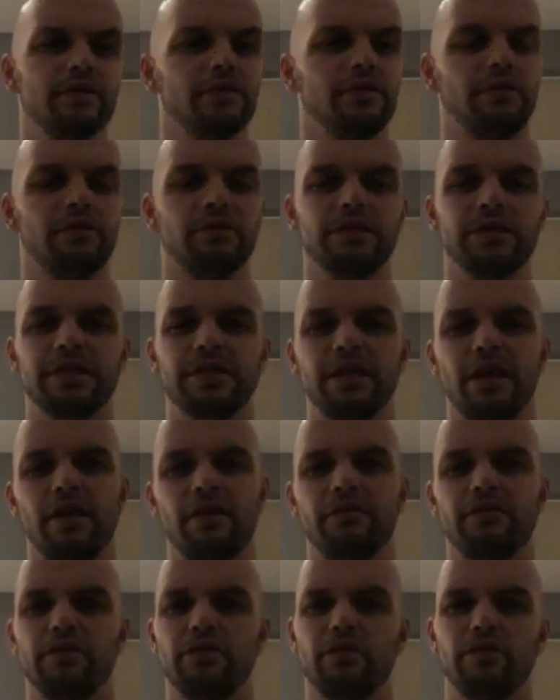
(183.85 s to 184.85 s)

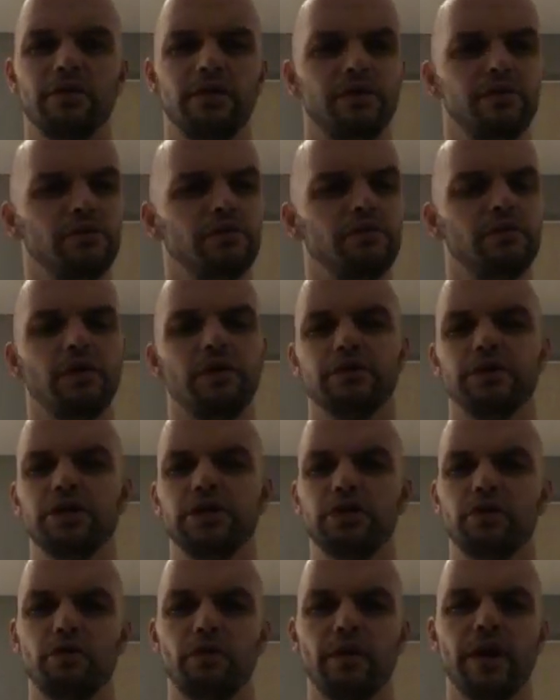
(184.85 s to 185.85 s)
yourself. You gonna
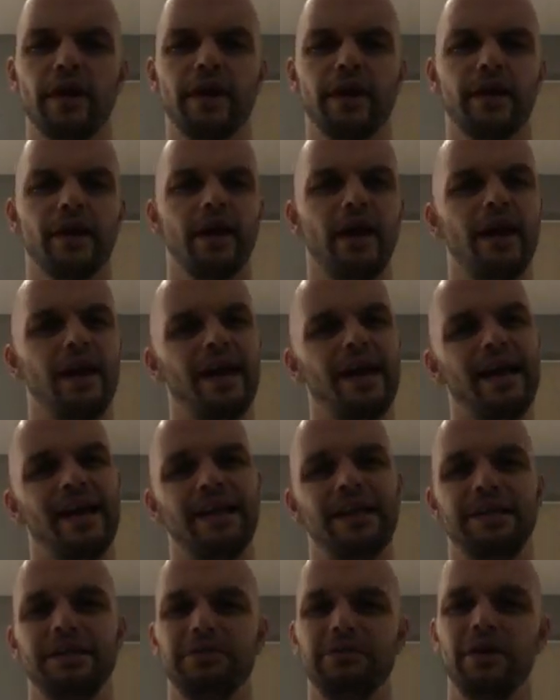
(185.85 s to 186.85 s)
shrink.
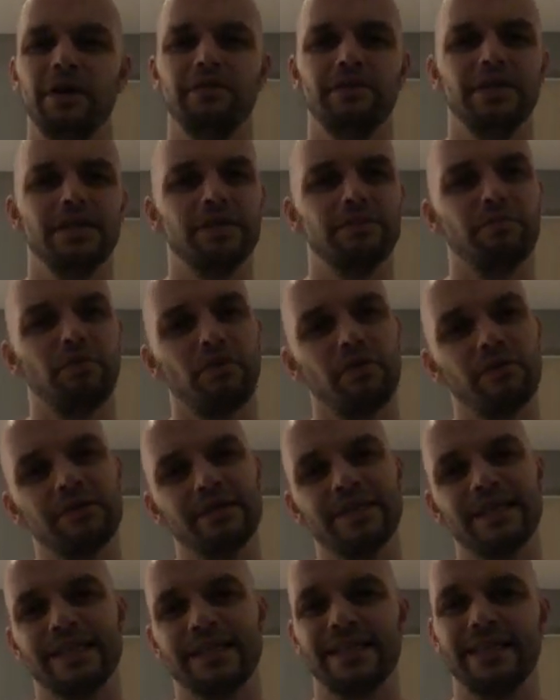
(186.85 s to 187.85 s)
And you have this
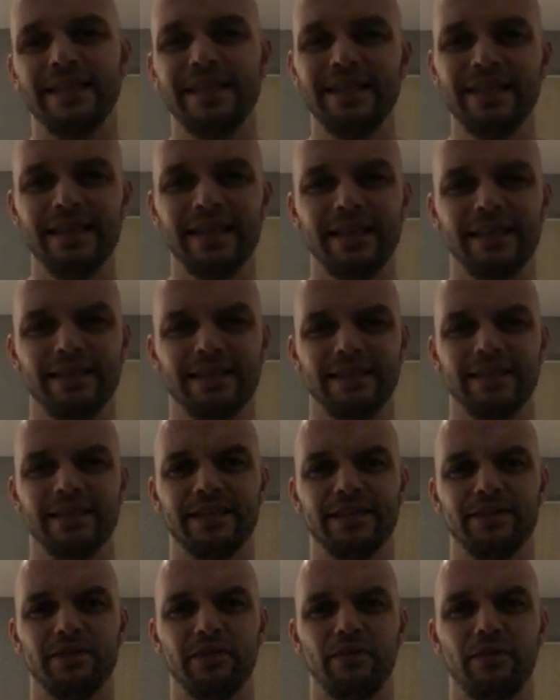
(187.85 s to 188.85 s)

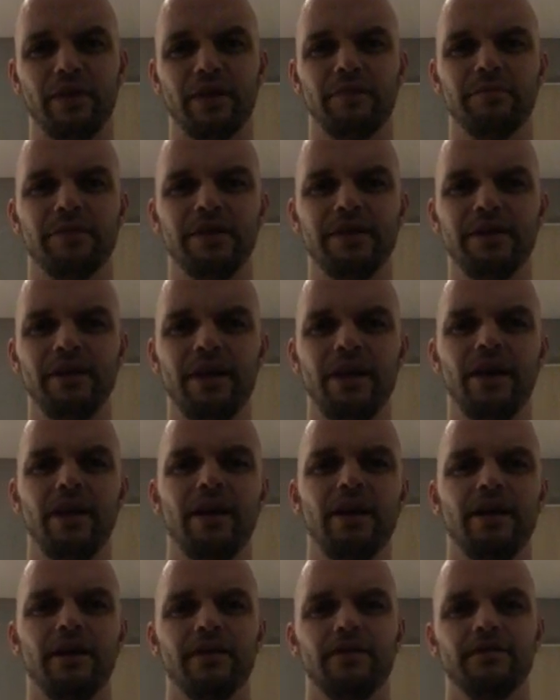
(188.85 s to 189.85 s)
photosynthesis. You know what I mean?
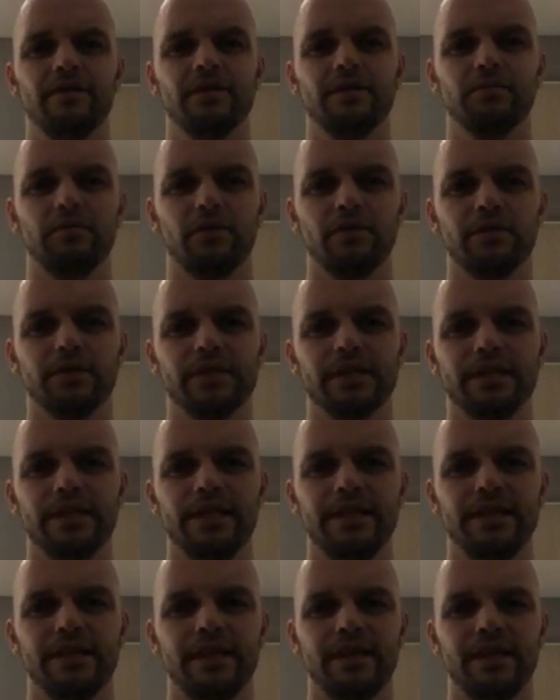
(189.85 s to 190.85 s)
You have this
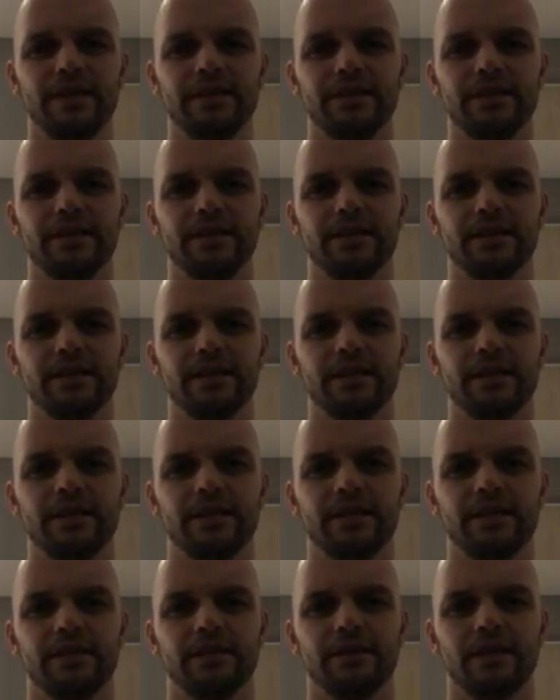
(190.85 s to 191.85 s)
photosynthesis.
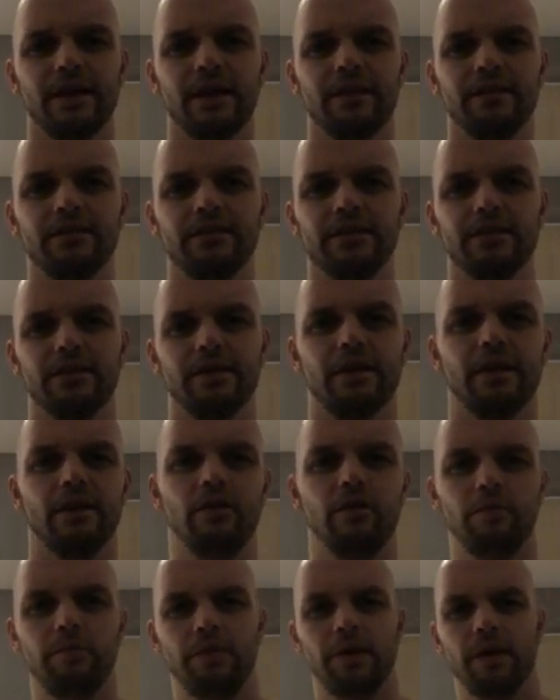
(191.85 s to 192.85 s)

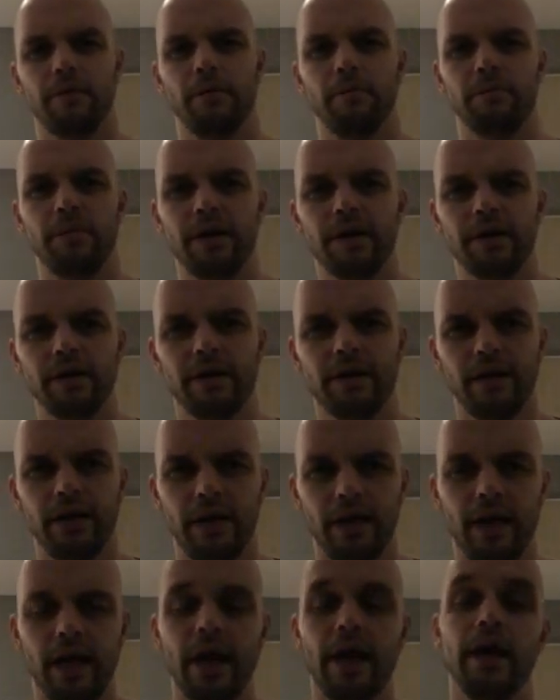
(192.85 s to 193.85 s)
Okay, I'm back.
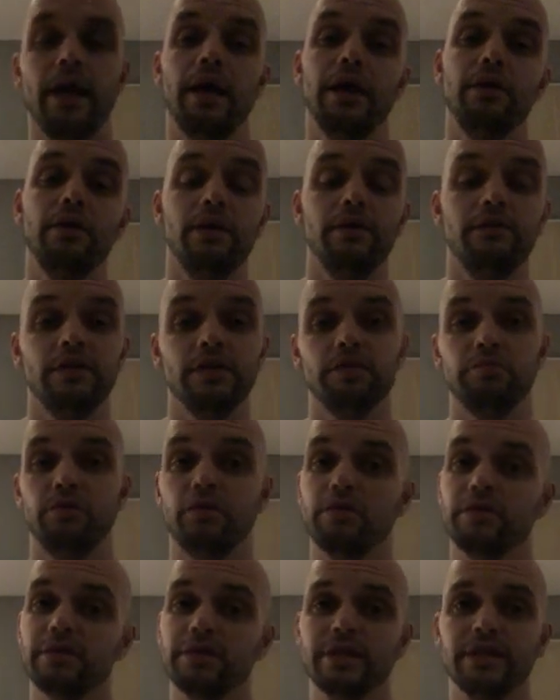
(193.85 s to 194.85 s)
You have this
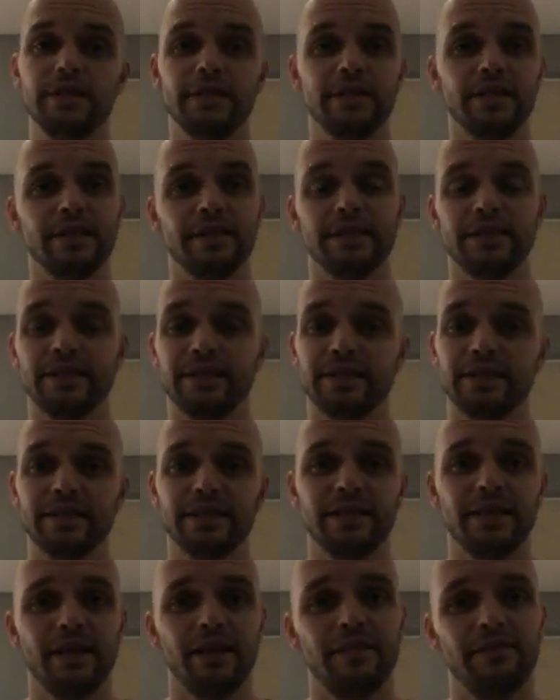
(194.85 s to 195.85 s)
photosynthesis and
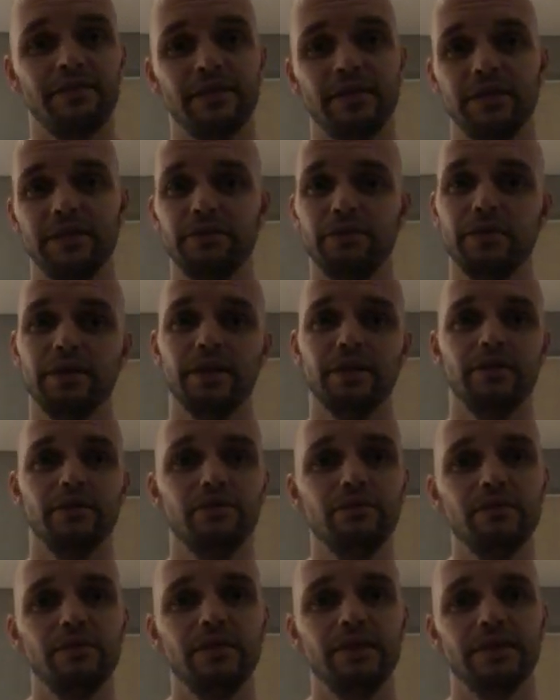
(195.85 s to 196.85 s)
stuff, and you can
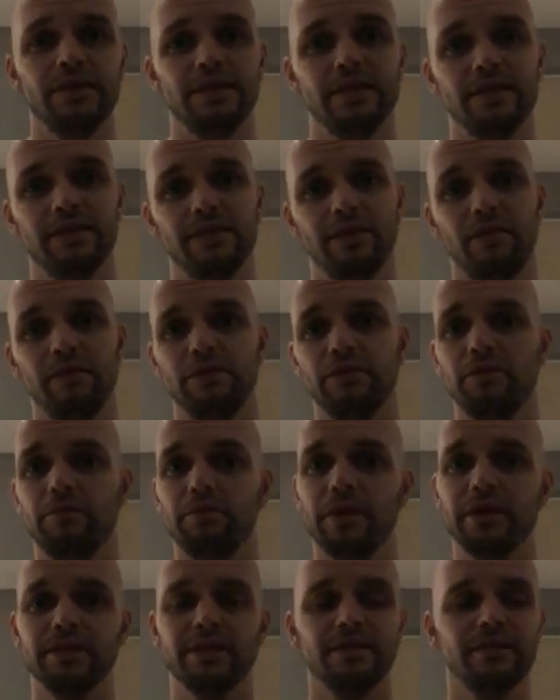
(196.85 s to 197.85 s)
do this, you know, your
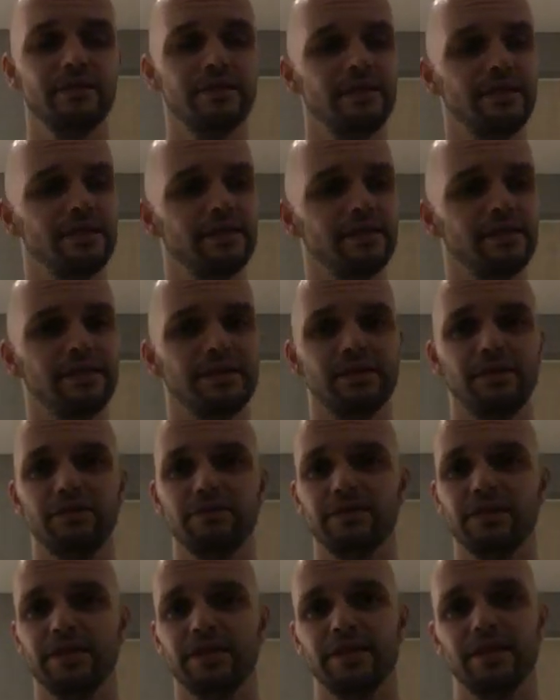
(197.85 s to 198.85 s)
muscle need, you
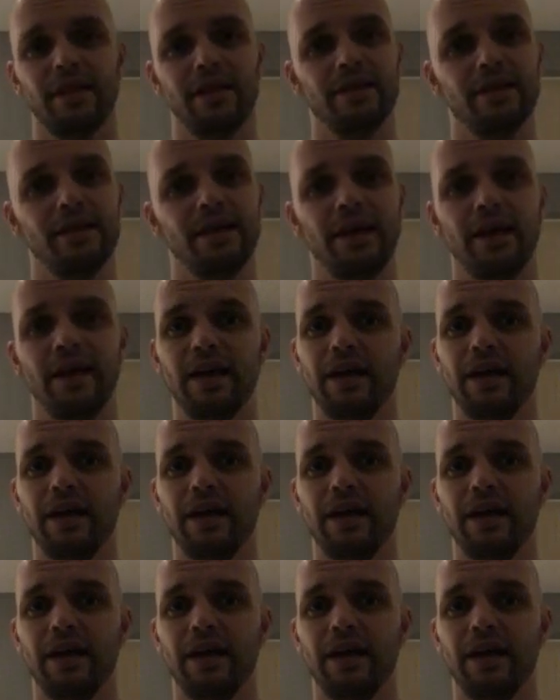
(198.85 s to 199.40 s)
know, just like